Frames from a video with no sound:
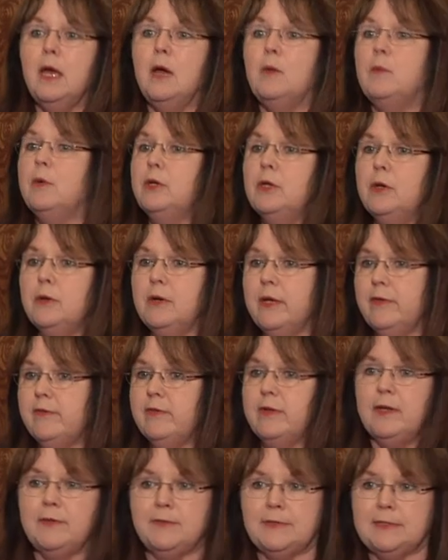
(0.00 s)
We don't have
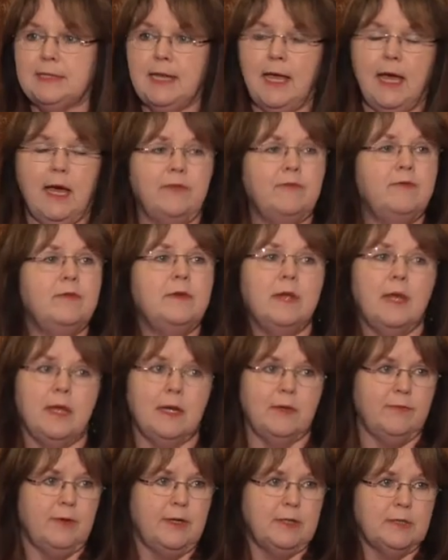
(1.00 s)
enough staff, none
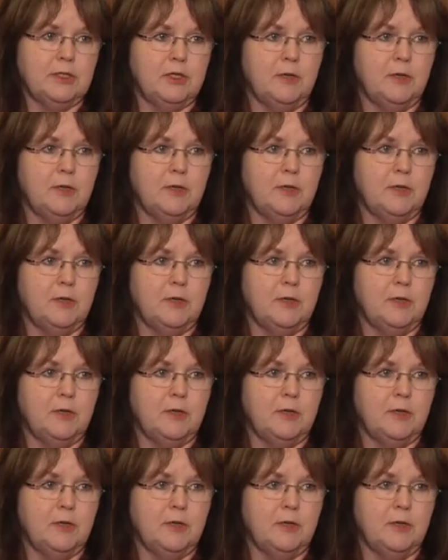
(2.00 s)
of us,